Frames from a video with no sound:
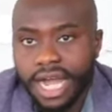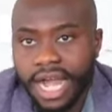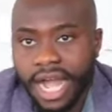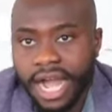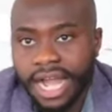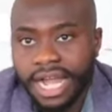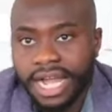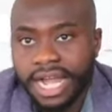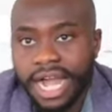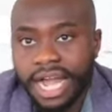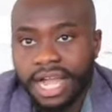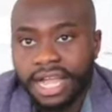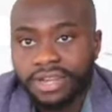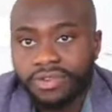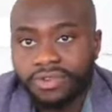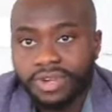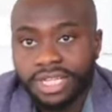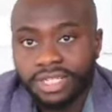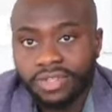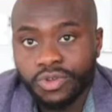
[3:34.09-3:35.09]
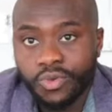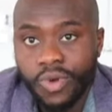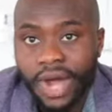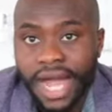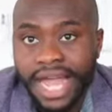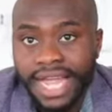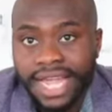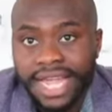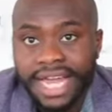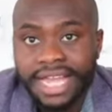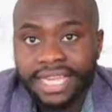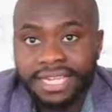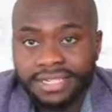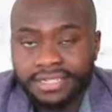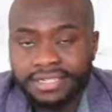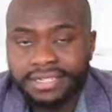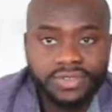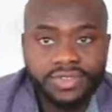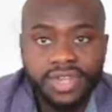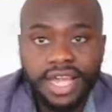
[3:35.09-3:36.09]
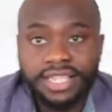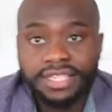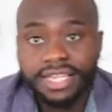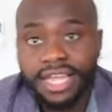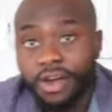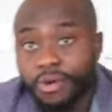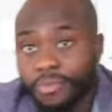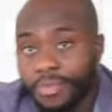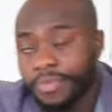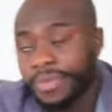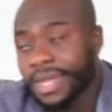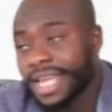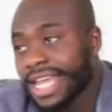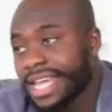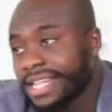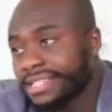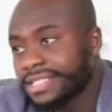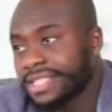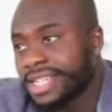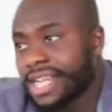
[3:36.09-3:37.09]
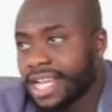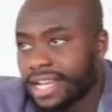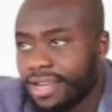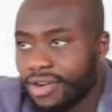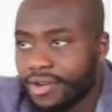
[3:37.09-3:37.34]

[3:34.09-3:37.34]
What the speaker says: I can only do what I can. I was trying to help him again, say, like,